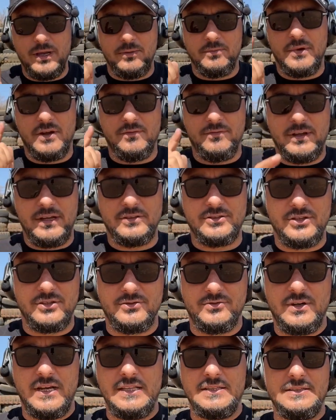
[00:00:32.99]

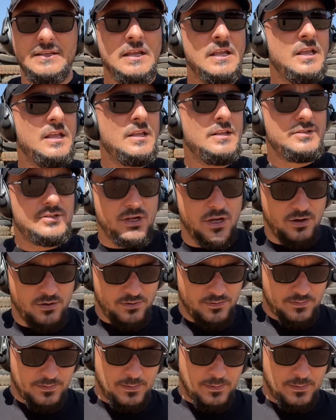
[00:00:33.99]
malfunctions, right? So,